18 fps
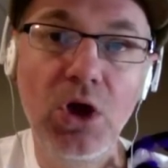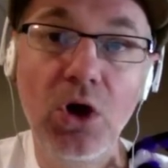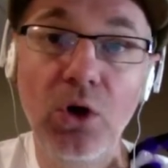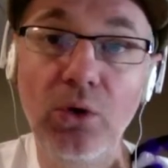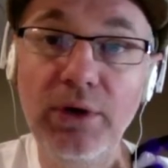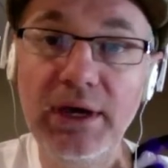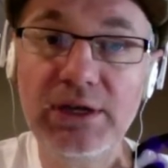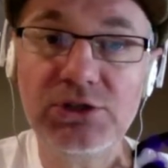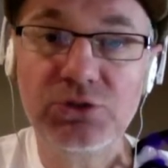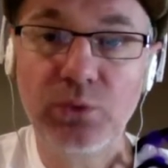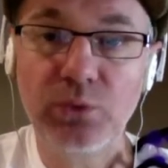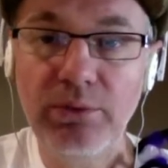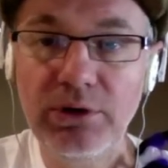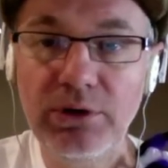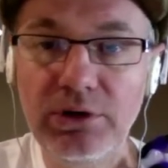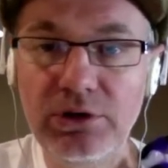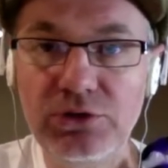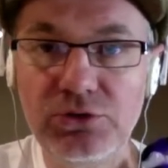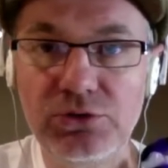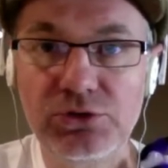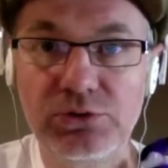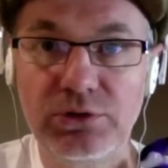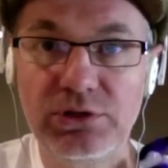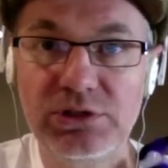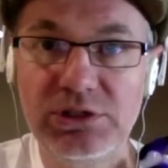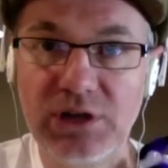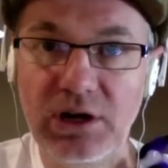Okay, so what we're going to do is we're
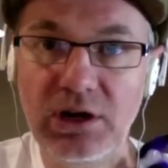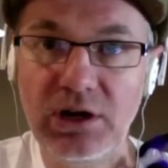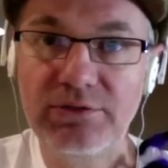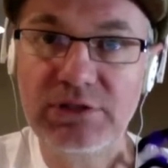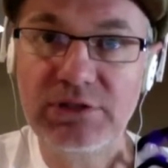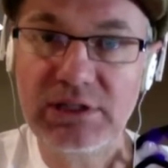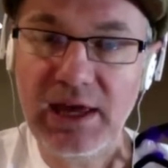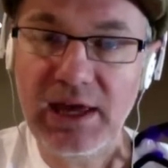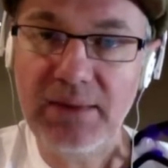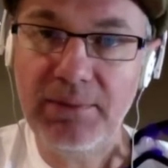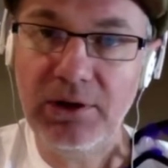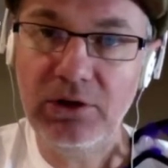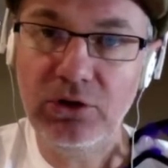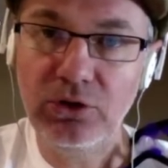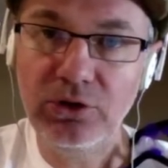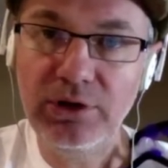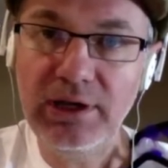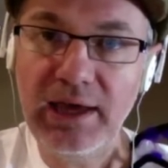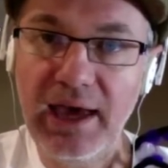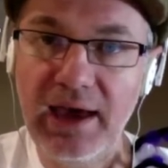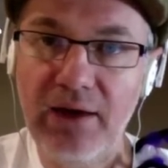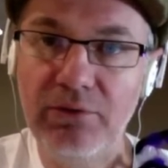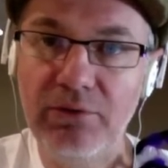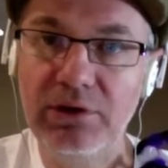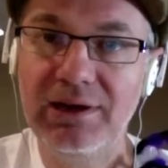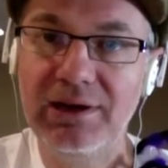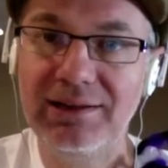going to start off today by learning how
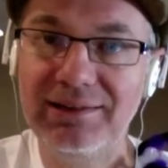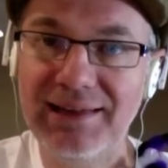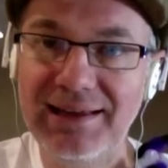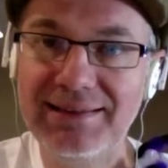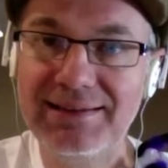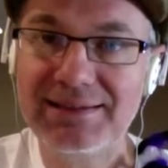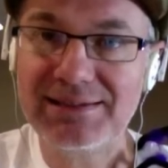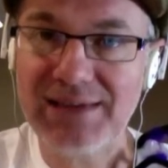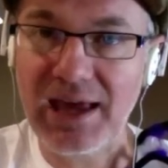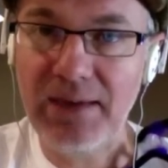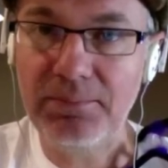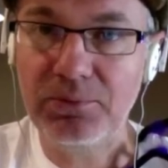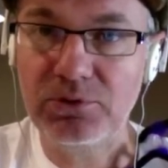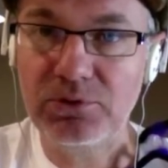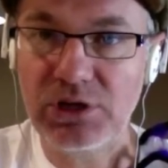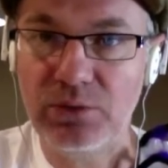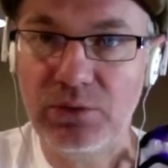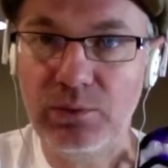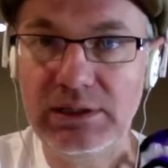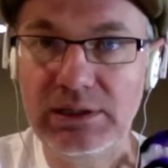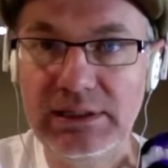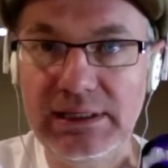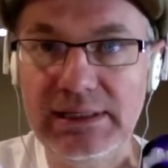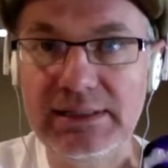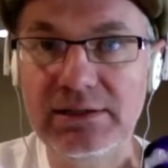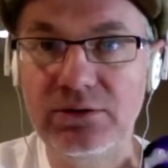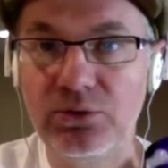to collect the samples that we
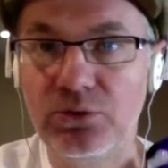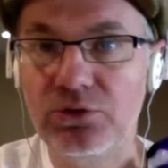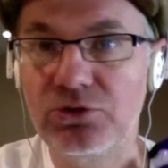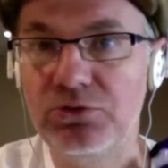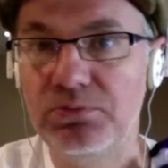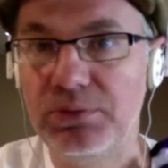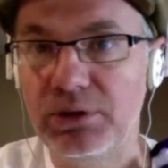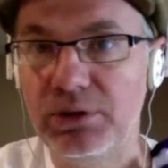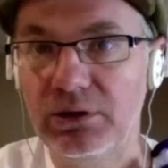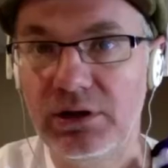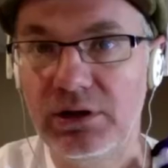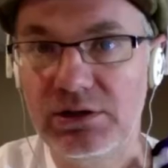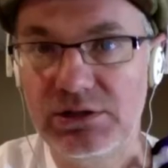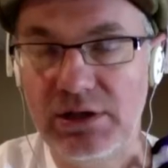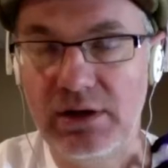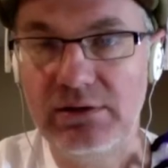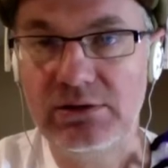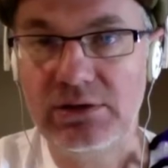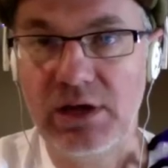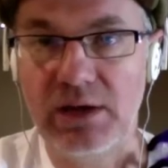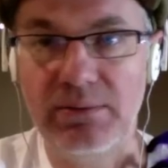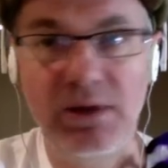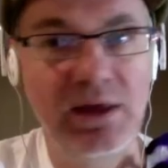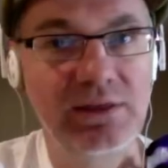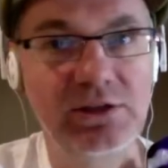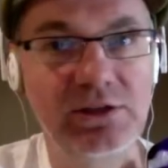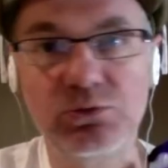need in order to build our soundscape.
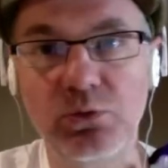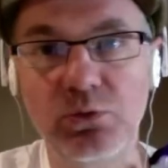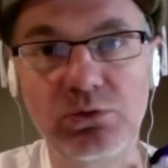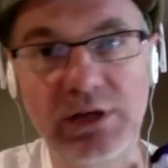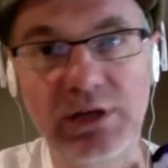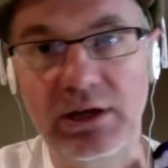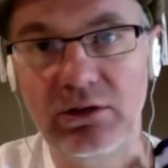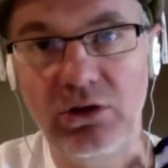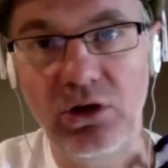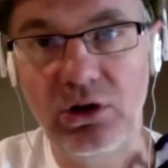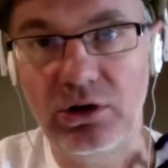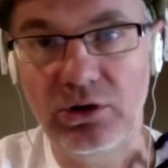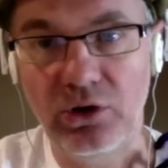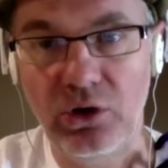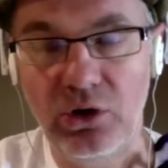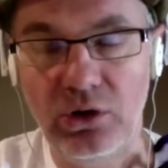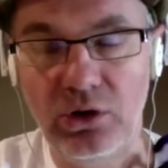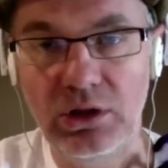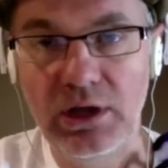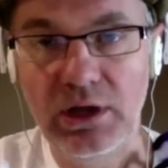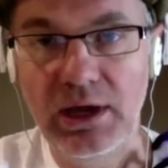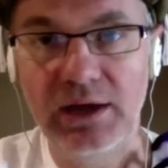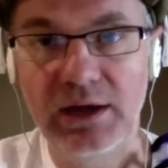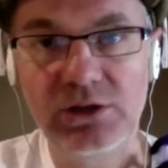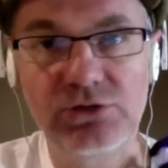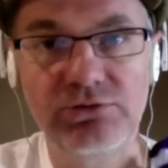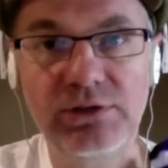This won't take long at all,
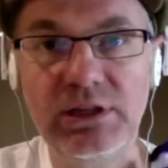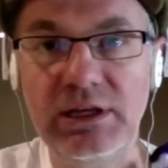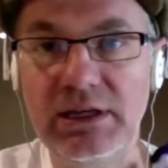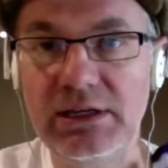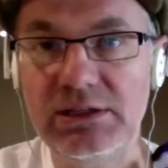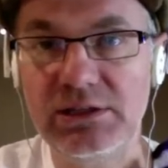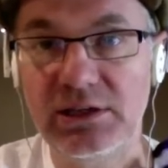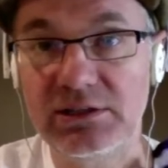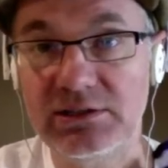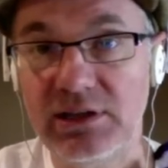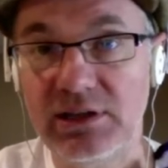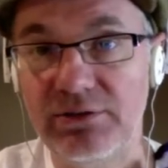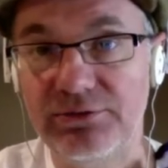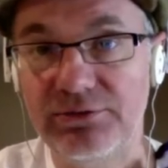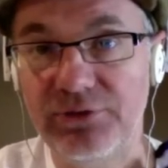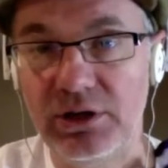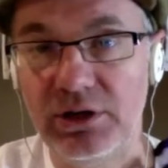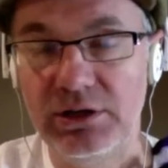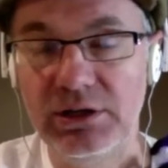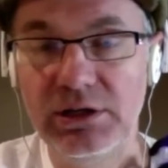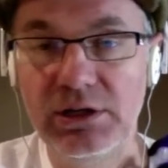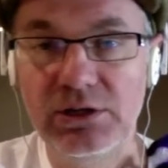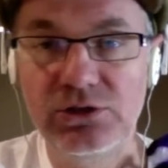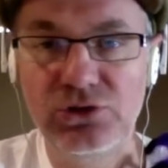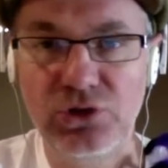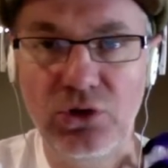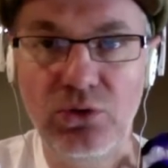and it's really easy, and it's a lot of fun.
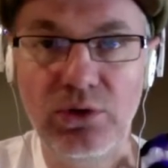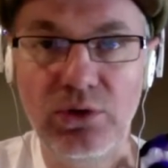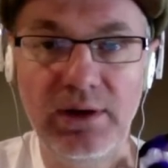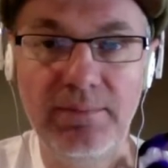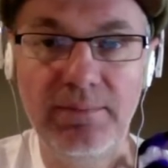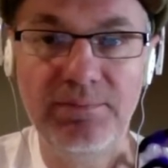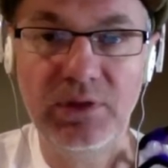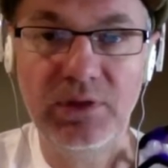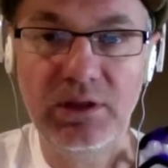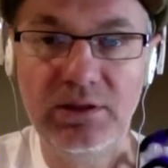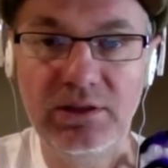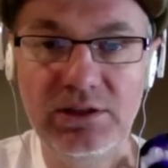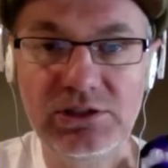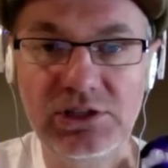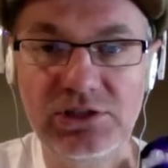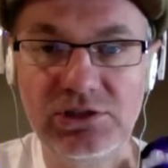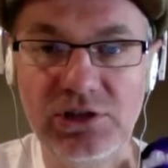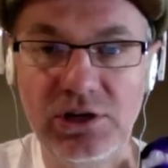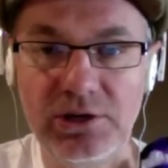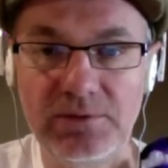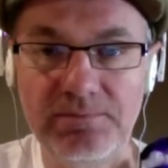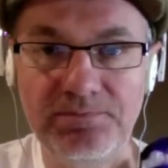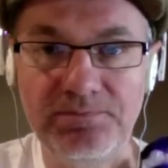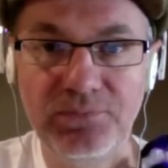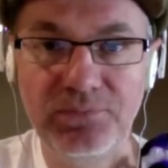So um, let's get started.